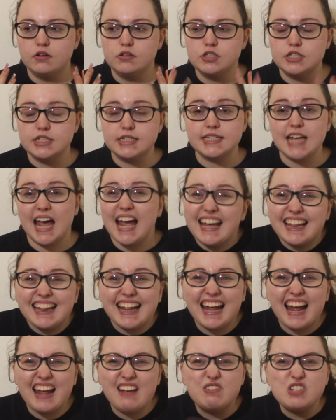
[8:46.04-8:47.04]
Say
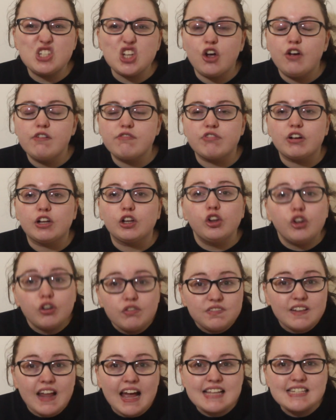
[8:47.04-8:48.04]
that it was over a
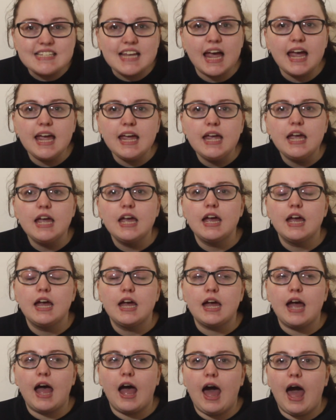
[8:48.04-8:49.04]
love letter,
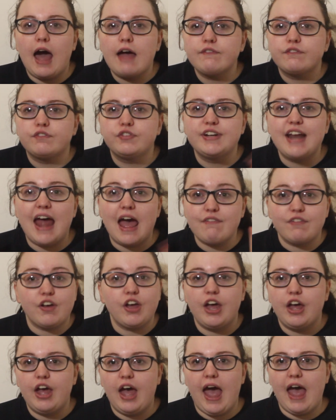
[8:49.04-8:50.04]
I've
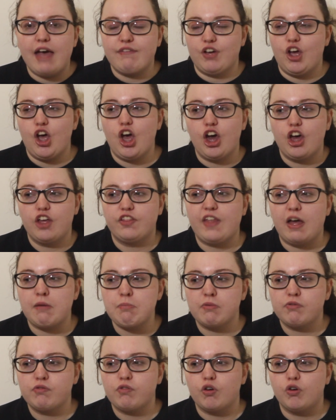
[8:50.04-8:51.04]
never ever heard that
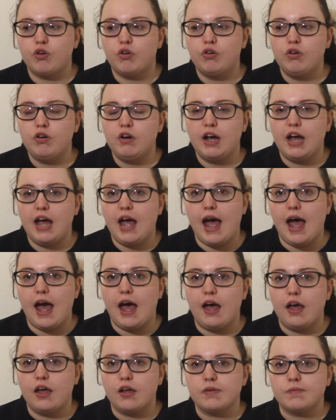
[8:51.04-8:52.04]
before.
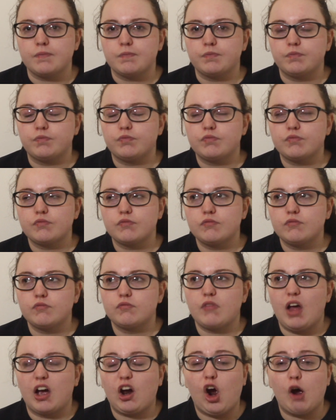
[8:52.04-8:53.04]
I
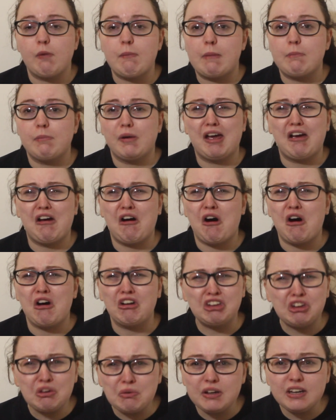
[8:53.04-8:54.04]
can't remember
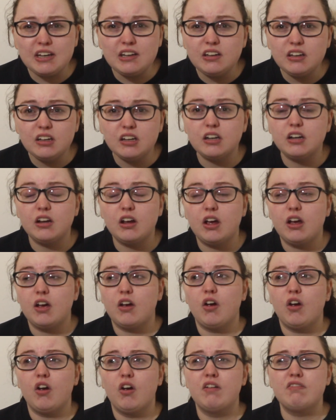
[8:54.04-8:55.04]
arguing
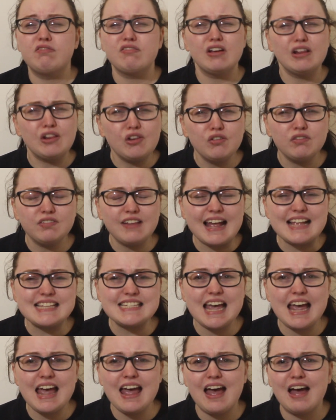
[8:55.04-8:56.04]
over a love
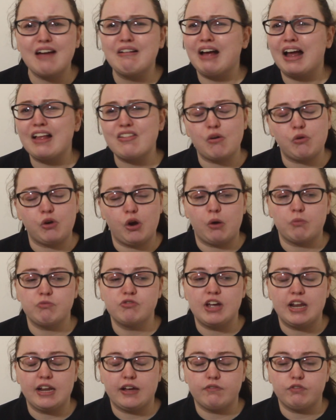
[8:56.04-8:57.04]
letter. I don't know, I'm
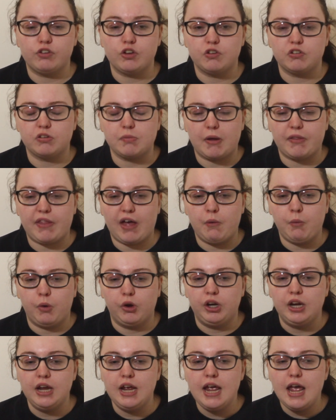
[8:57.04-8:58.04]
really confused about that
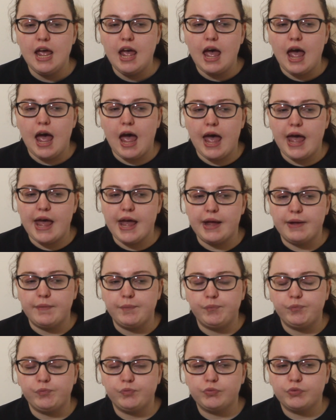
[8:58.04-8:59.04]

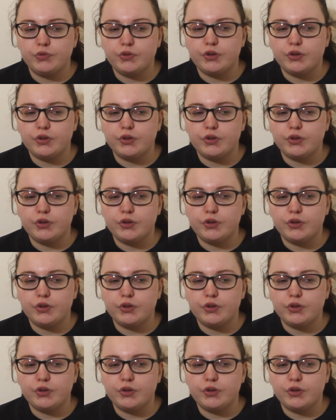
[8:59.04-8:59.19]
one.